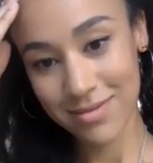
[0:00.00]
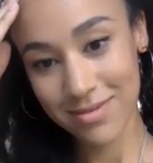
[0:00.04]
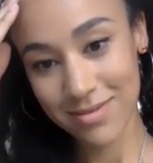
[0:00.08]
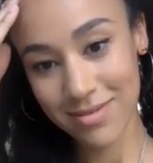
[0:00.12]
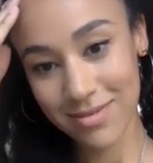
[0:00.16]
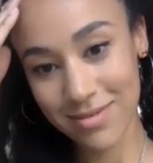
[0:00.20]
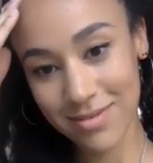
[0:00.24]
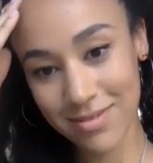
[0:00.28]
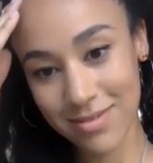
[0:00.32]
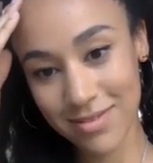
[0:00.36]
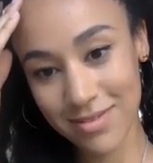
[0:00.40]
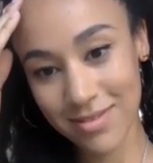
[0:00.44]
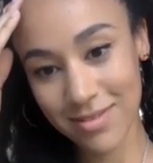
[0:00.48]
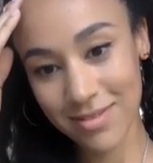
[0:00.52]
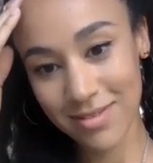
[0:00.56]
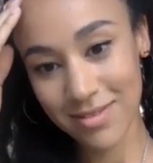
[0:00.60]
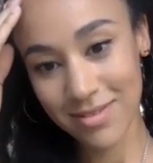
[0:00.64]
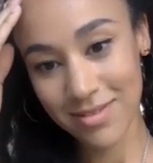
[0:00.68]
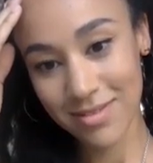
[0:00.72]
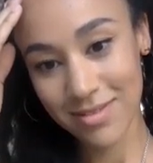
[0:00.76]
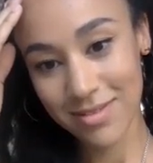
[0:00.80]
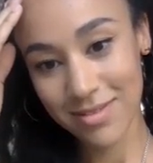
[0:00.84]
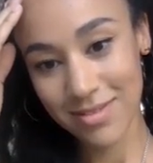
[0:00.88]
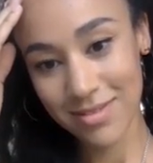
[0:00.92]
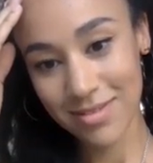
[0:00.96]

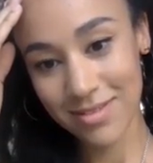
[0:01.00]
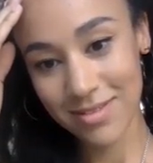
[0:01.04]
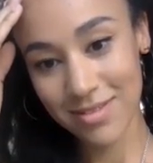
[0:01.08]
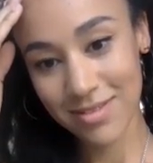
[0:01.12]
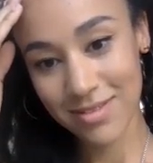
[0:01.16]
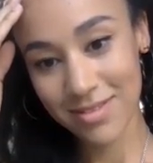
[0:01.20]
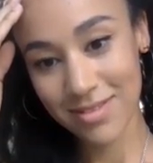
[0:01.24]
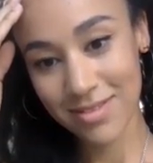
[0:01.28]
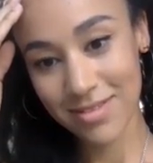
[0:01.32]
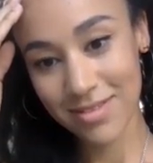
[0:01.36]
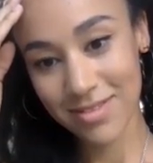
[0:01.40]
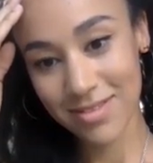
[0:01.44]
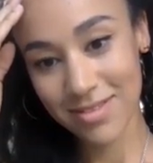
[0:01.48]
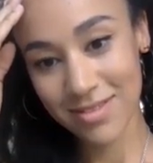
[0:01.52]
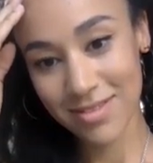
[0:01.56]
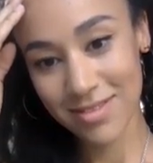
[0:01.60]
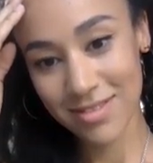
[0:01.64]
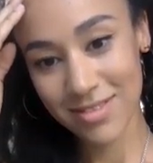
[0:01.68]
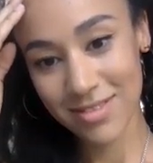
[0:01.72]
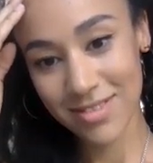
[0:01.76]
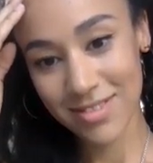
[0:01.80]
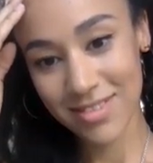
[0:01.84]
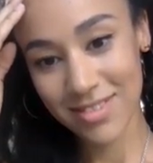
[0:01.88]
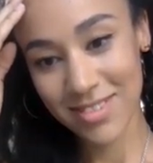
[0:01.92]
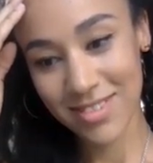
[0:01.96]

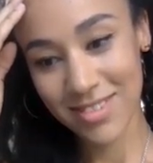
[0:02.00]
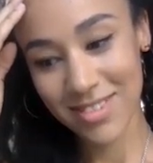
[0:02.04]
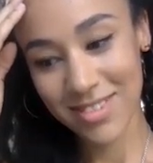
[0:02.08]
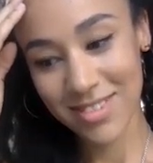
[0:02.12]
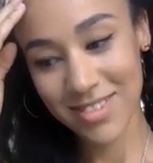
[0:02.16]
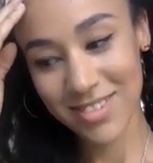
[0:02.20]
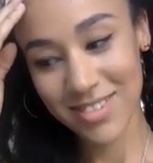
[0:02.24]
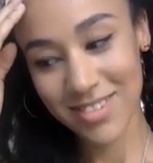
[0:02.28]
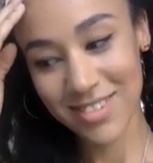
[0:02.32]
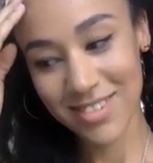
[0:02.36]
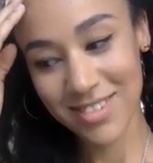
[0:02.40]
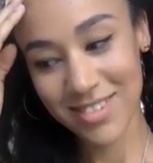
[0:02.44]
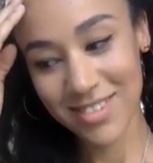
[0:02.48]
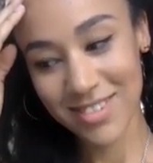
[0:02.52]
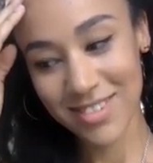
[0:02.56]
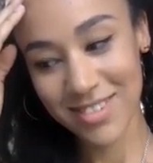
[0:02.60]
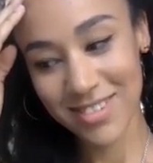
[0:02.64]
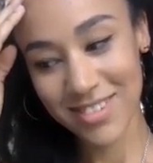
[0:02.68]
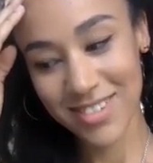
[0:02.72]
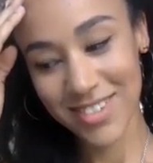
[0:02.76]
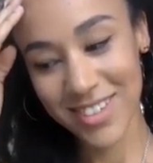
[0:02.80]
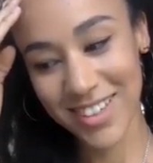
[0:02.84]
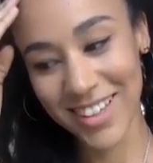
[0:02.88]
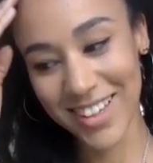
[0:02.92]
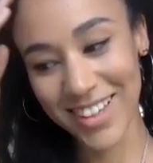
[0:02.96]

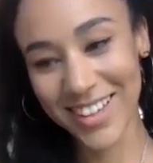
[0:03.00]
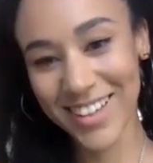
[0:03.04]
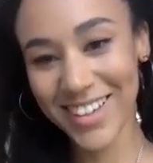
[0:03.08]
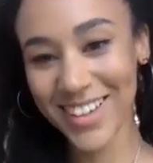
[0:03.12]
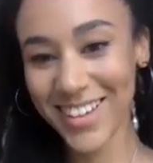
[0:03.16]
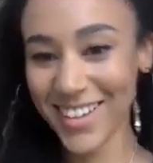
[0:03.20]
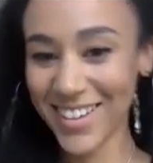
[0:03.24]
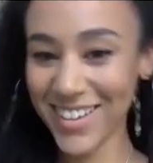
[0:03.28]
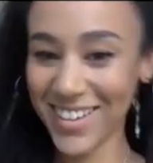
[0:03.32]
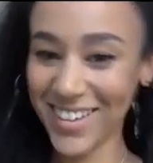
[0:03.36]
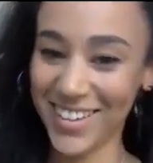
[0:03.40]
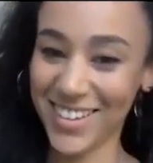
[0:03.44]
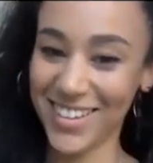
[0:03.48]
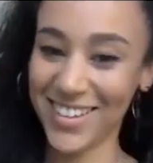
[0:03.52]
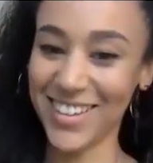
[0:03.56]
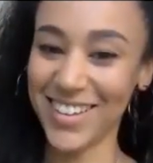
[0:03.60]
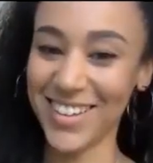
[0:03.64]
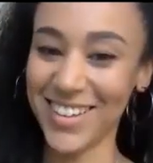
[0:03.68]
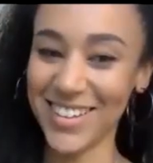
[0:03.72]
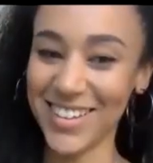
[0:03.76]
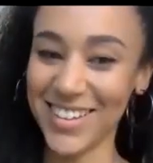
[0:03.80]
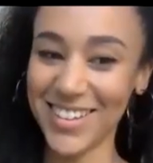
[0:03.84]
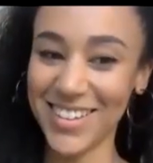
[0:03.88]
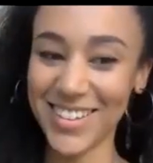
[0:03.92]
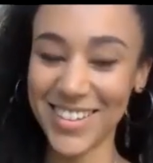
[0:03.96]

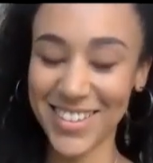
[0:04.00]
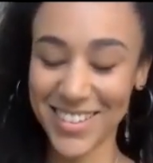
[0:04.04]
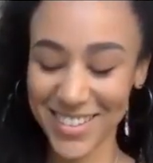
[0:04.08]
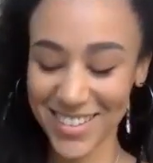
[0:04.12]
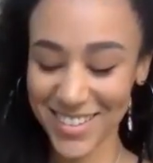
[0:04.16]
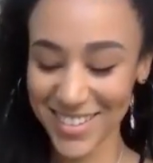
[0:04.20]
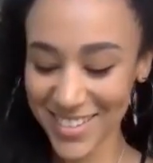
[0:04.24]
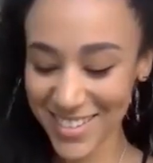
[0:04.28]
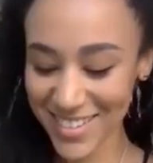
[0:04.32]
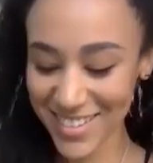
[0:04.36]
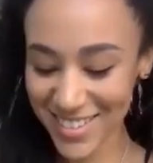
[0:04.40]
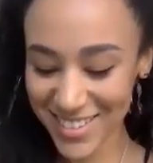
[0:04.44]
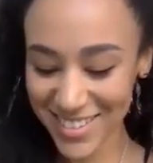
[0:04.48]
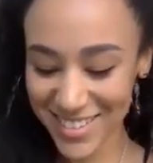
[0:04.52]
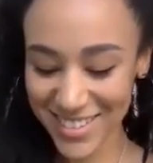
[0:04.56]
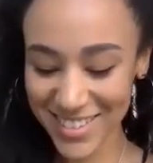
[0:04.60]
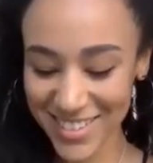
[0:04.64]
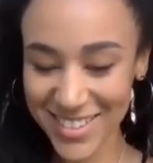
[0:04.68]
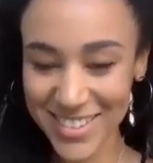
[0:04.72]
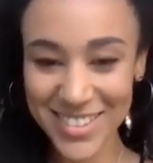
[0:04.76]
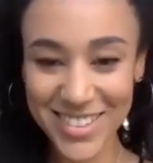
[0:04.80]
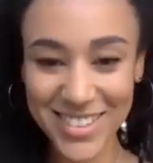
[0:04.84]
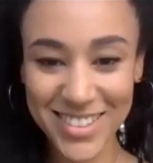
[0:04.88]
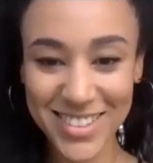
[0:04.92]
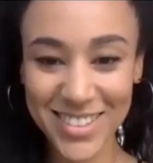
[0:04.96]

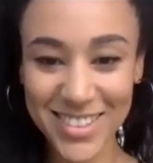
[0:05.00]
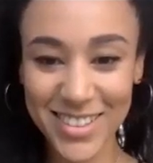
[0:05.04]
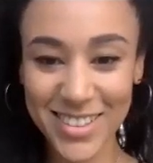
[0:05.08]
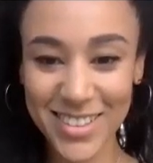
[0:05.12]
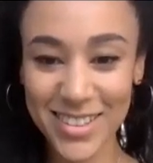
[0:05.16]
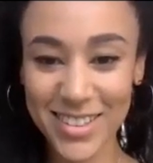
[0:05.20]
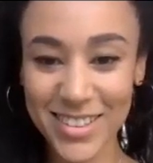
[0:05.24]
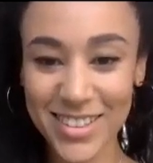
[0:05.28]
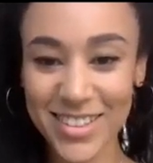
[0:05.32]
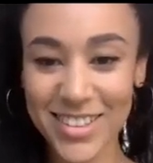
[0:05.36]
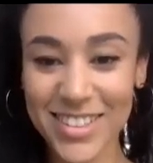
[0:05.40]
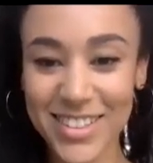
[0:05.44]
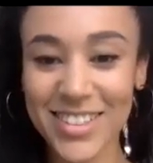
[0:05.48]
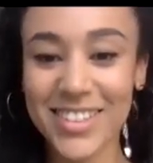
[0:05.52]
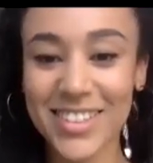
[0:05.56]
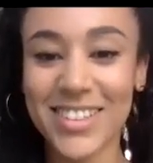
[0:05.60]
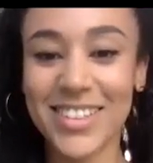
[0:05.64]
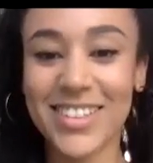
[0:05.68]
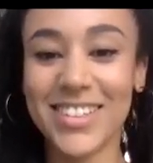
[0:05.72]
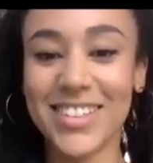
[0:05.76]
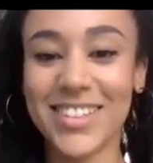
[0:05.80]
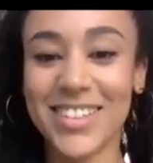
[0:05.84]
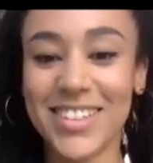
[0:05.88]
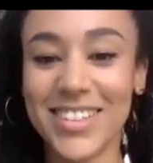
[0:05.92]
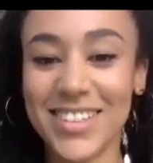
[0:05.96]

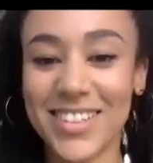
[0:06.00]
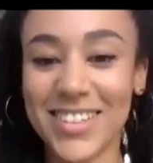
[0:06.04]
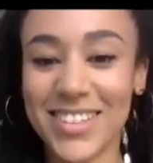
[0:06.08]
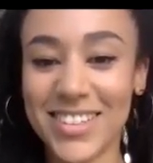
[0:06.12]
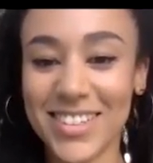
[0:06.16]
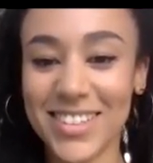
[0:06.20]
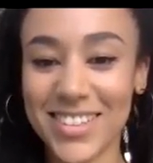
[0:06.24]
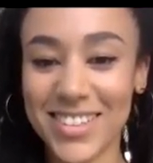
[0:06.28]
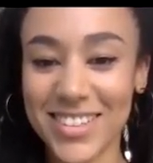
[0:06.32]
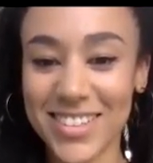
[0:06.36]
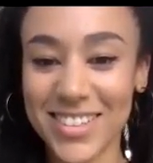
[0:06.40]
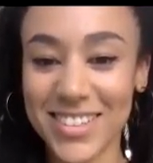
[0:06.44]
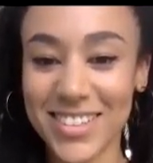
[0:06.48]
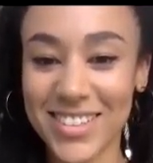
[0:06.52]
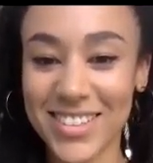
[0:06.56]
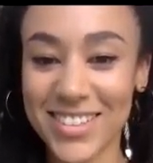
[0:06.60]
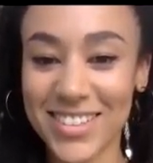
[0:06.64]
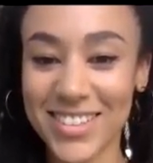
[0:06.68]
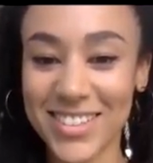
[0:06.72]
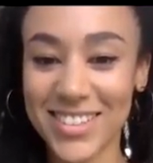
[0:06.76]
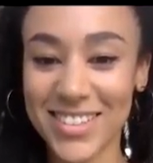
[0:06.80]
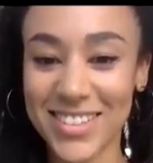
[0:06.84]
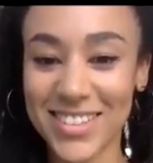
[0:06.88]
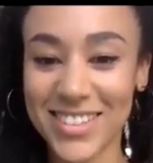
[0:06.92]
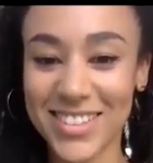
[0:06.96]

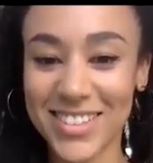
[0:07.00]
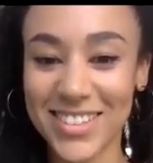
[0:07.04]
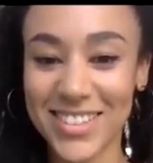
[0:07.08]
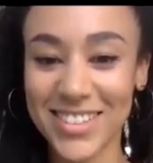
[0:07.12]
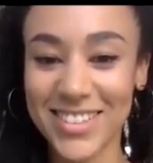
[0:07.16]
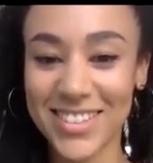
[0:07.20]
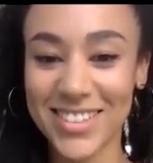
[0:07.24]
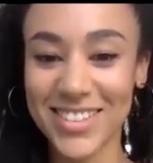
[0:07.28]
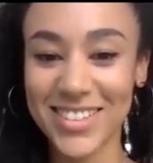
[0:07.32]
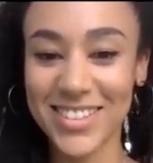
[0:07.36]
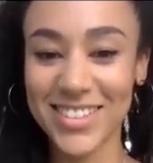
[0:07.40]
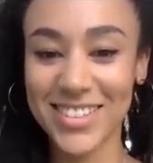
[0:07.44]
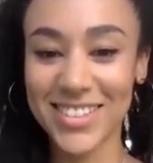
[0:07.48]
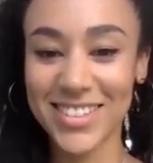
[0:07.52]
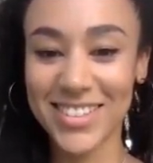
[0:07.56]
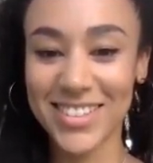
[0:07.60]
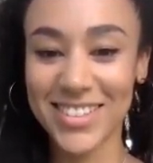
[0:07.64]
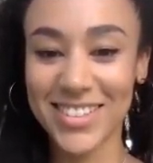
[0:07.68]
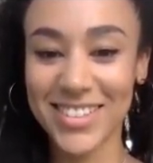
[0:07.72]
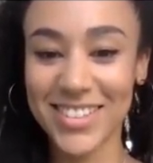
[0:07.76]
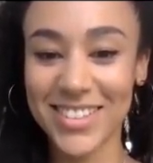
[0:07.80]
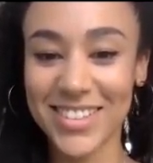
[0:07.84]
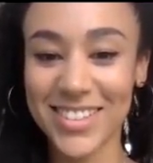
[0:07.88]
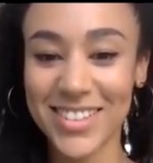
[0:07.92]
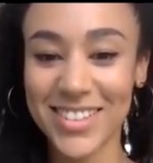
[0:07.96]
The person shown says nothing.